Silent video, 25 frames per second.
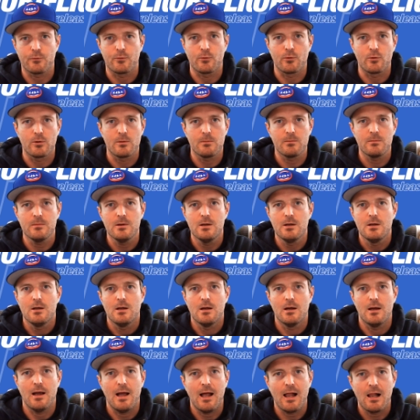forum,
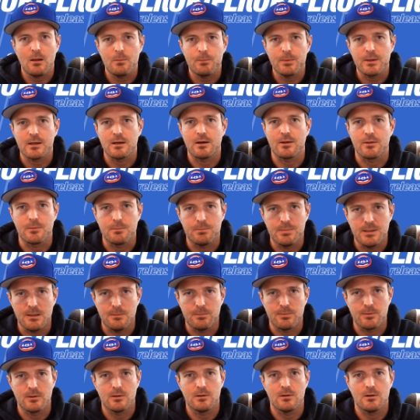uh, helping other
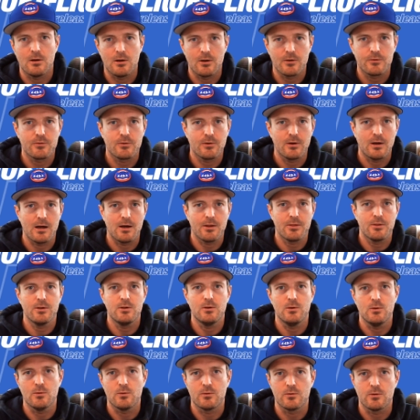people, also other
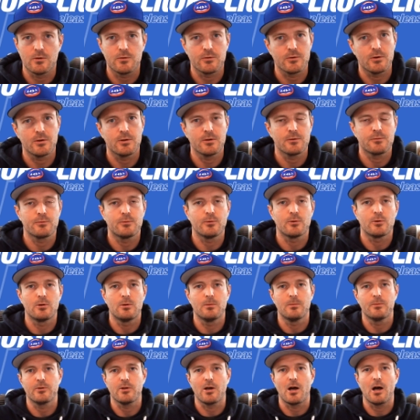users on the
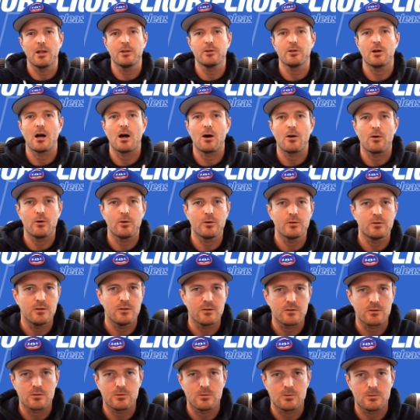forums, on our
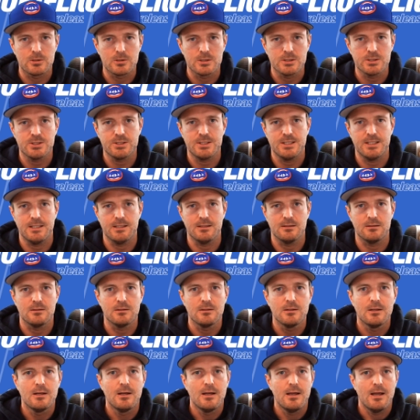Discord channel.
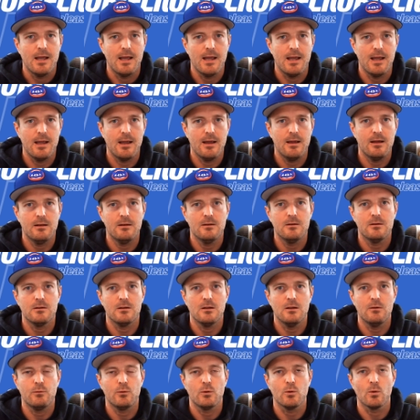And
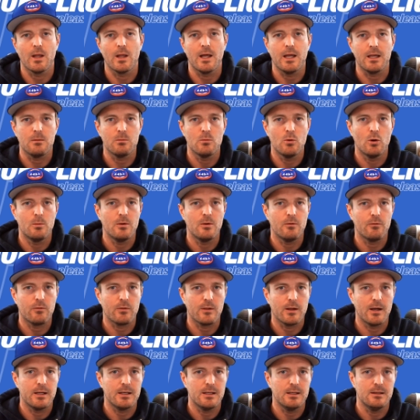if you like
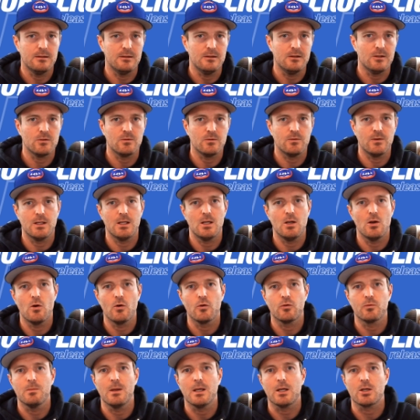MobiFlight and these videos,
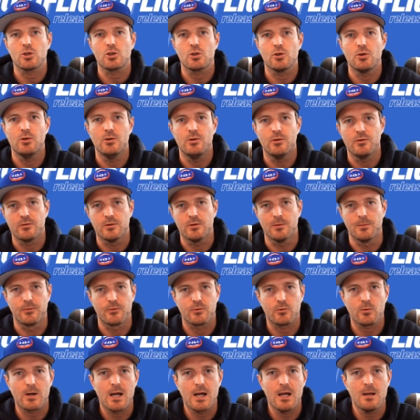make sure you
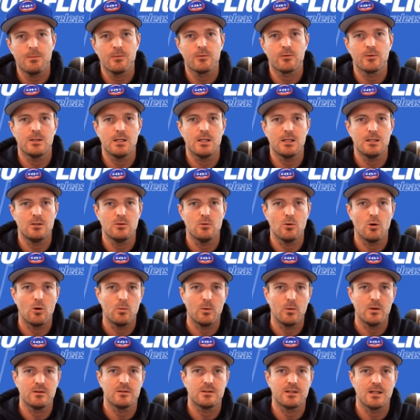subscribe so that you
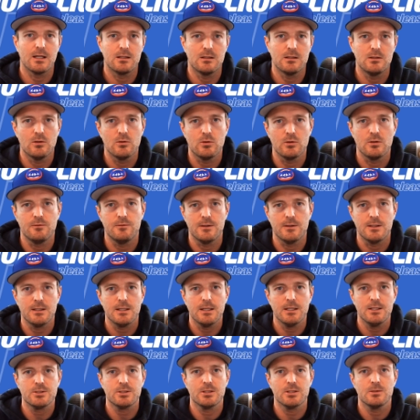always get a
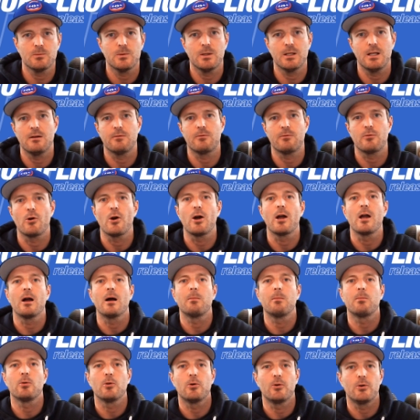notification whenever I
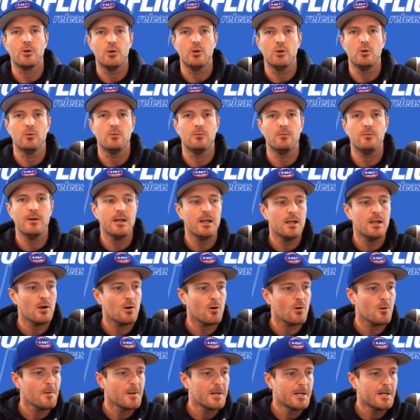upload a new
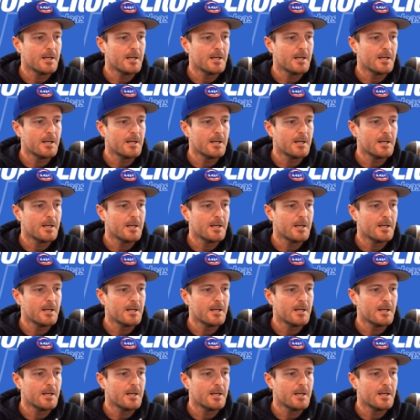video.